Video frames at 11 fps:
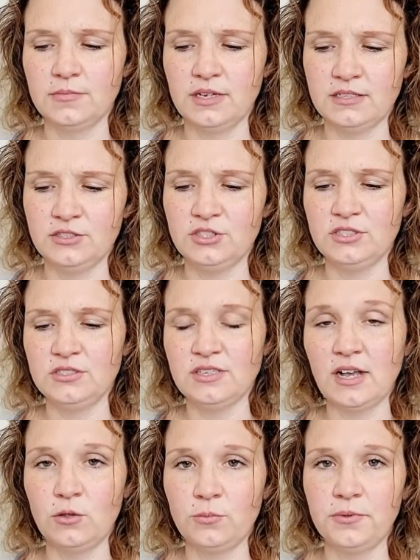and she's
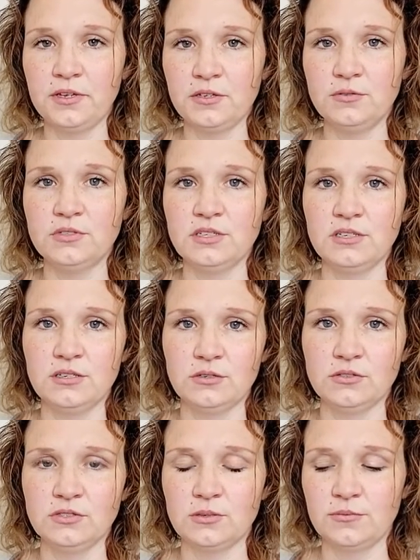helping you to heal
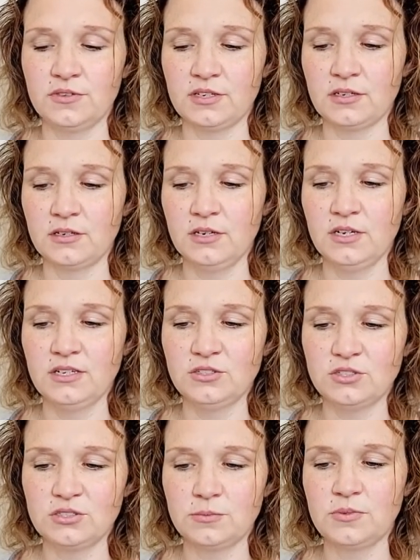something it
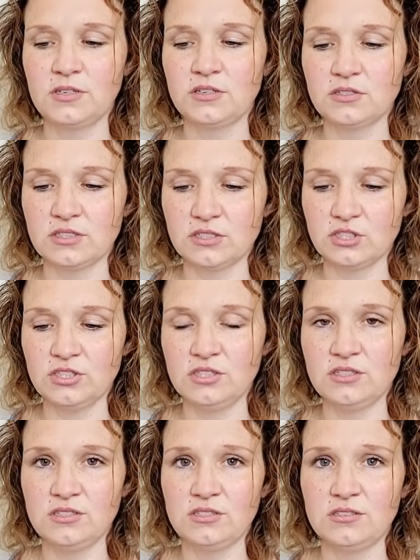just appears like
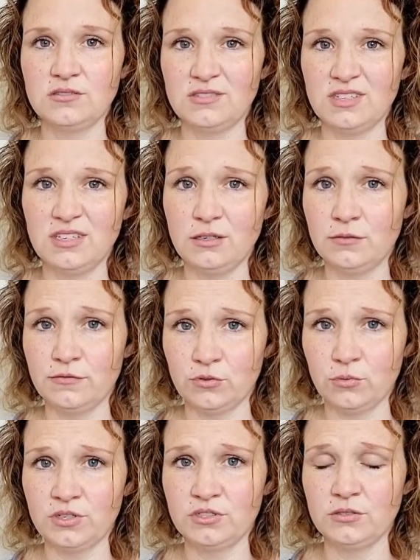she's the evil
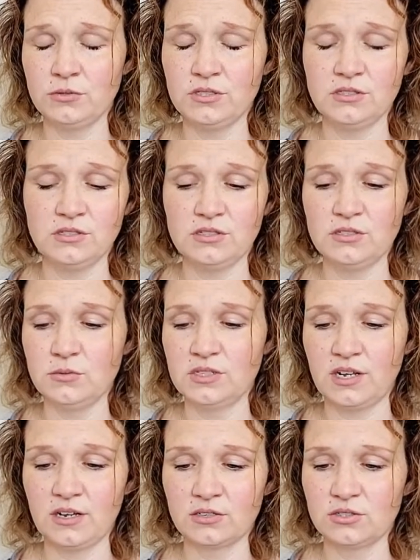one doing this to you and
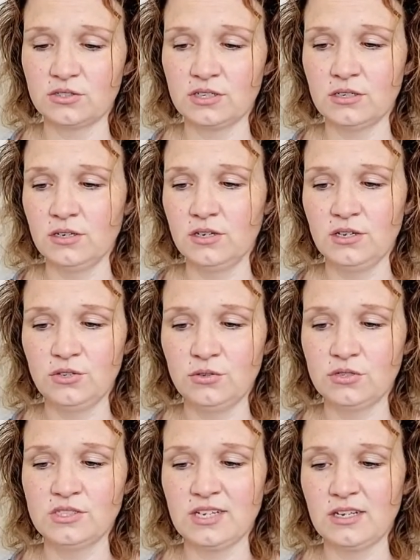actually you
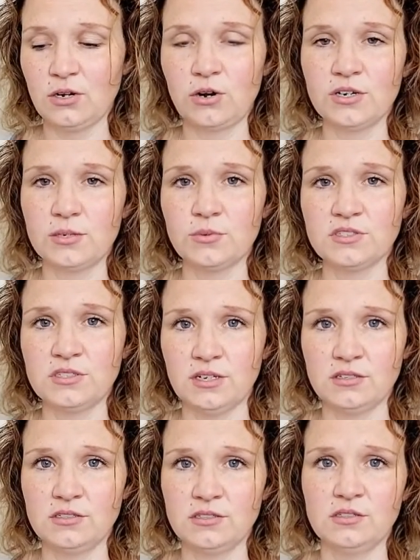could say it already was
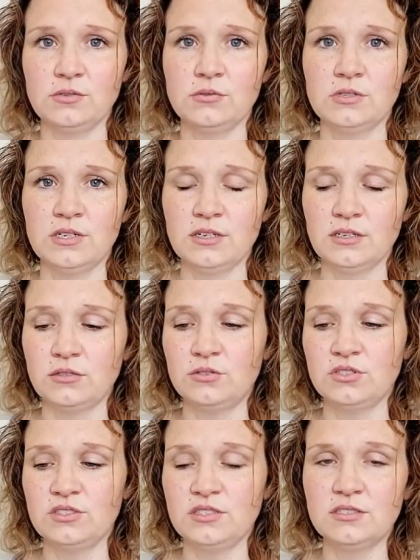done to you you
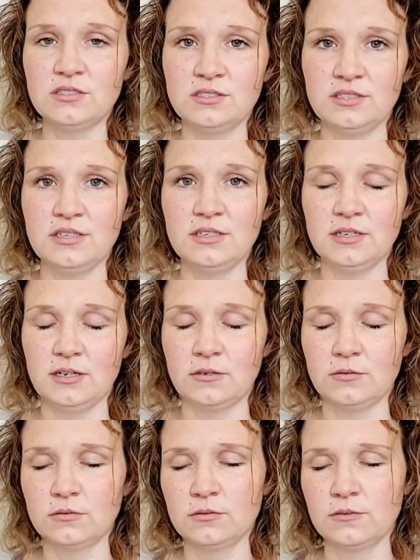just need to see it now